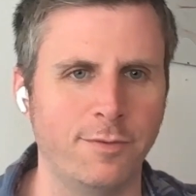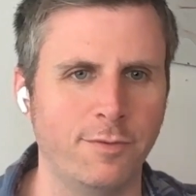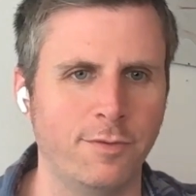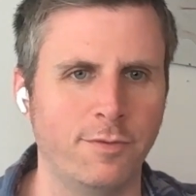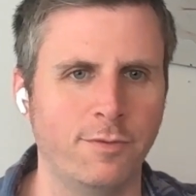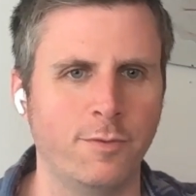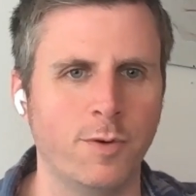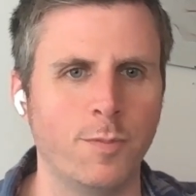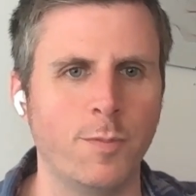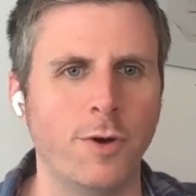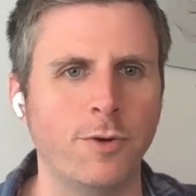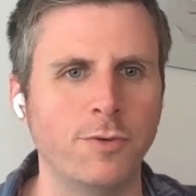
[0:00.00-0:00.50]

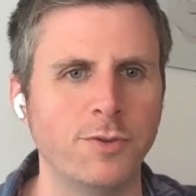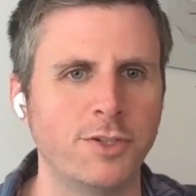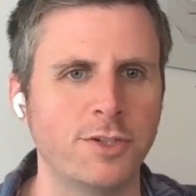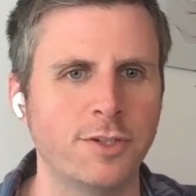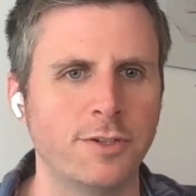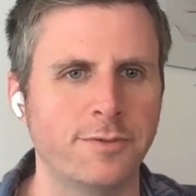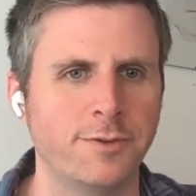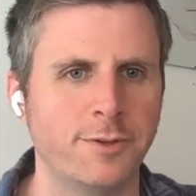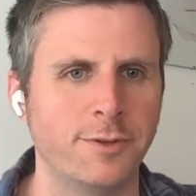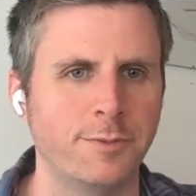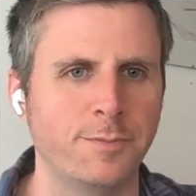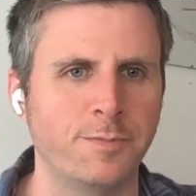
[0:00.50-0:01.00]
remote
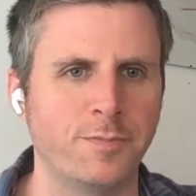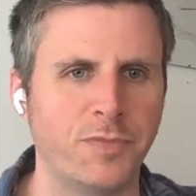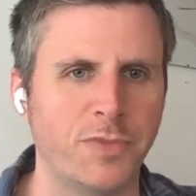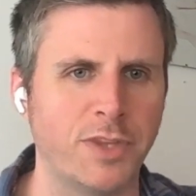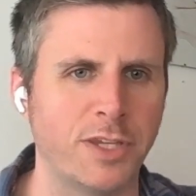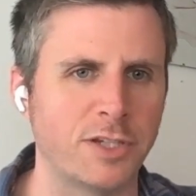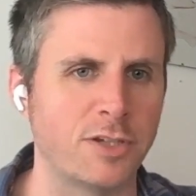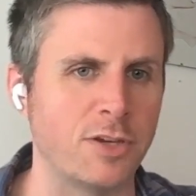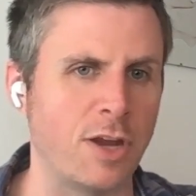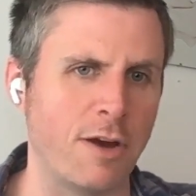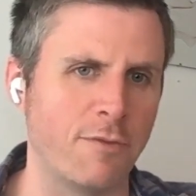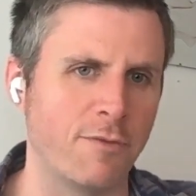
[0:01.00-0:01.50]
server
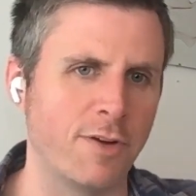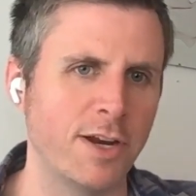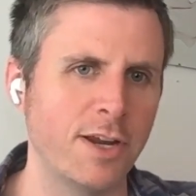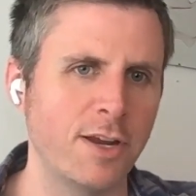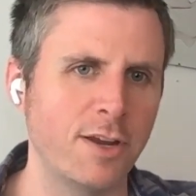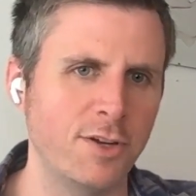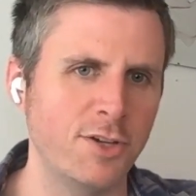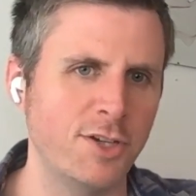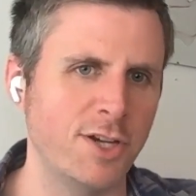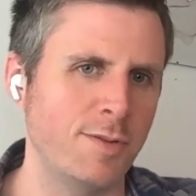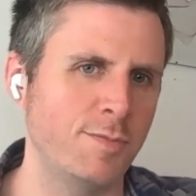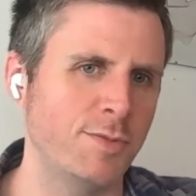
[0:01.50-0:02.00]
that's not running
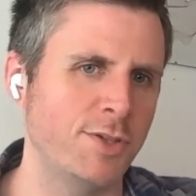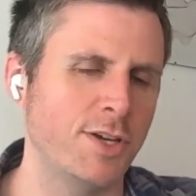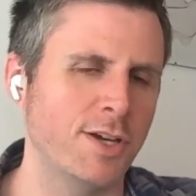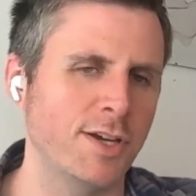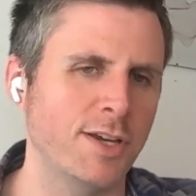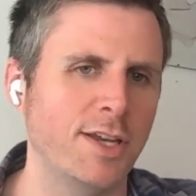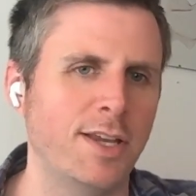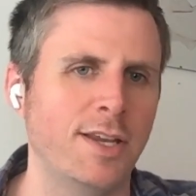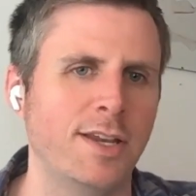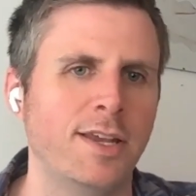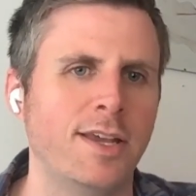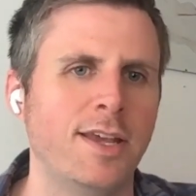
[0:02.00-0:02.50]
on
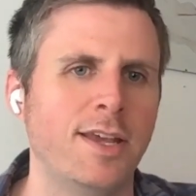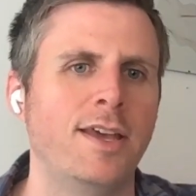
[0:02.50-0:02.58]
Jamsocket.